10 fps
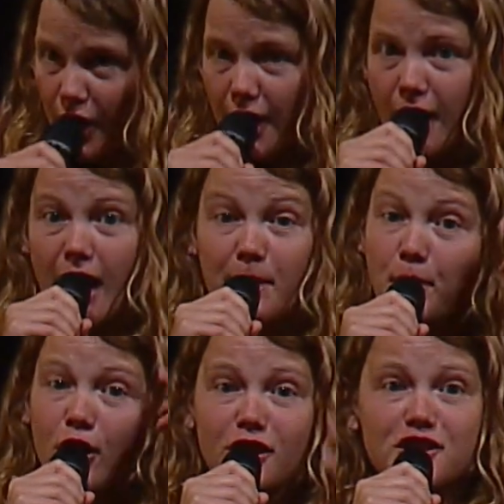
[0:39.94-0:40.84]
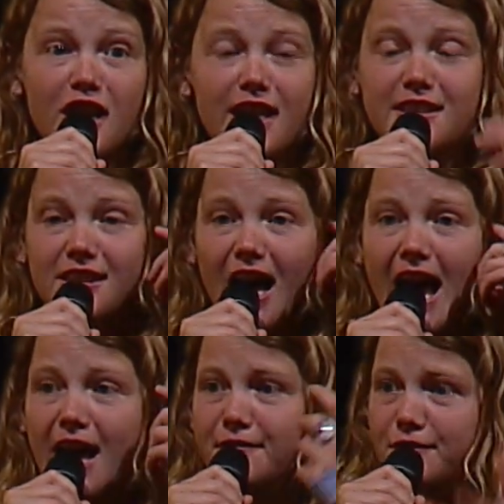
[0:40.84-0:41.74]
I apologize that
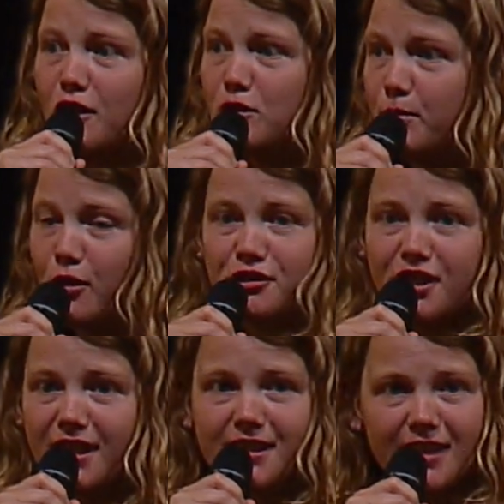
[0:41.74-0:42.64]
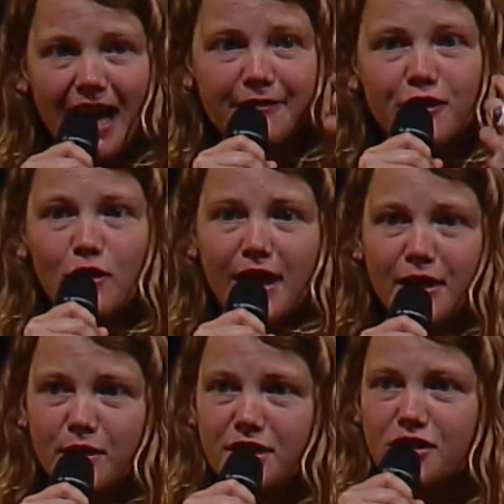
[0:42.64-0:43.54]
I have no Portuguese, I have no
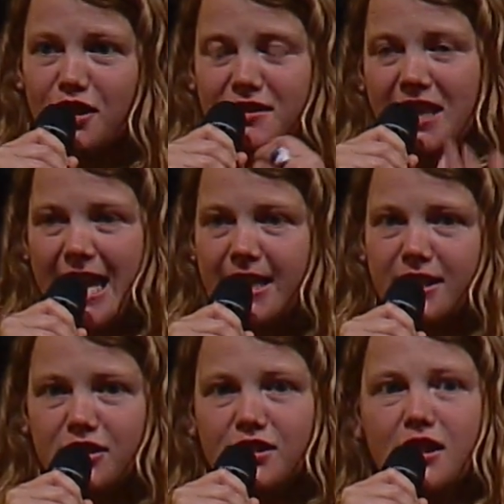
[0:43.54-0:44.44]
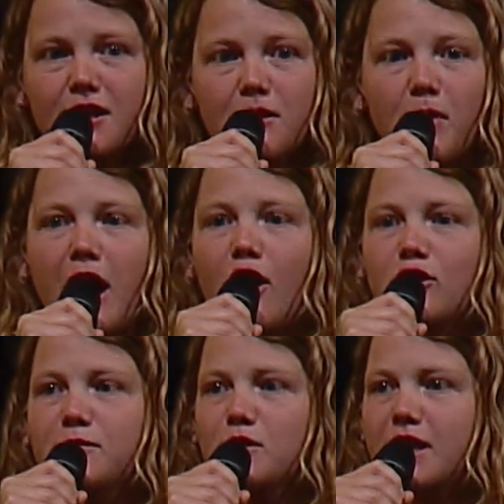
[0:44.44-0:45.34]
language, just English, but I
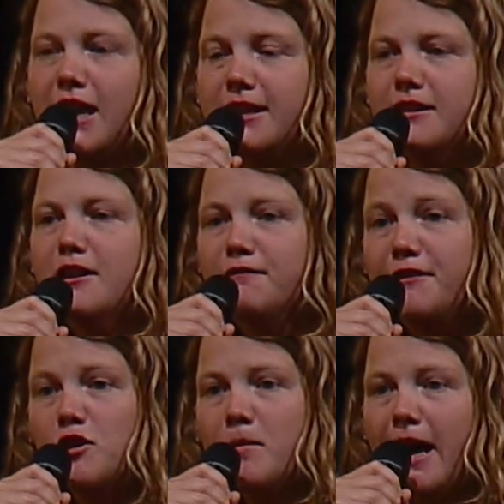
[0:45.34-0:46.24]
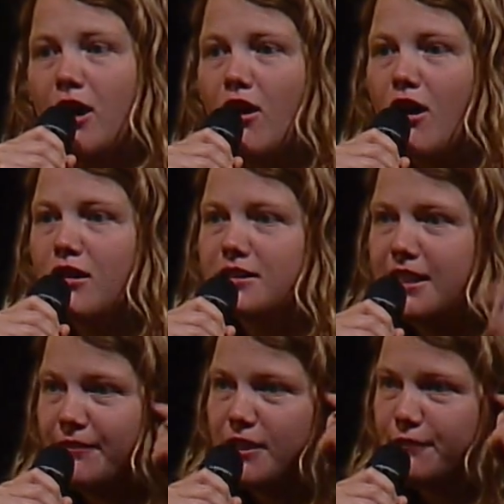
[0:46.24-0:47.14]
hope you can feel my heart
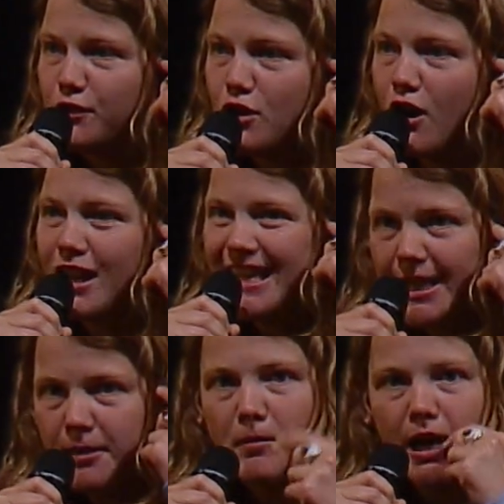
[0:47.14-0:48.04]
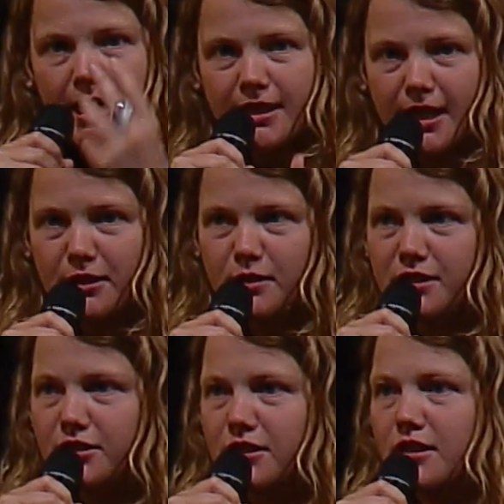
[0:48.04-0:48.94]
even if you can't hear my
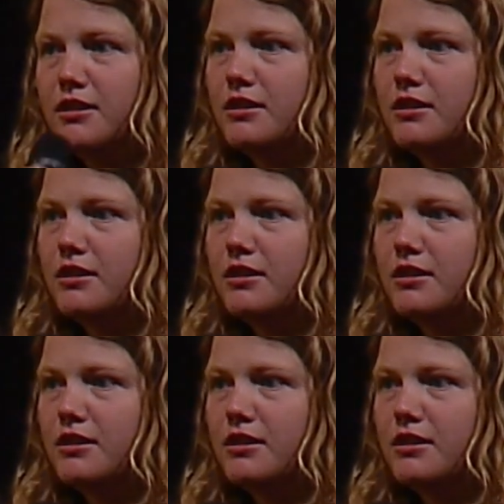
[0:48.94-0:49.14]
language.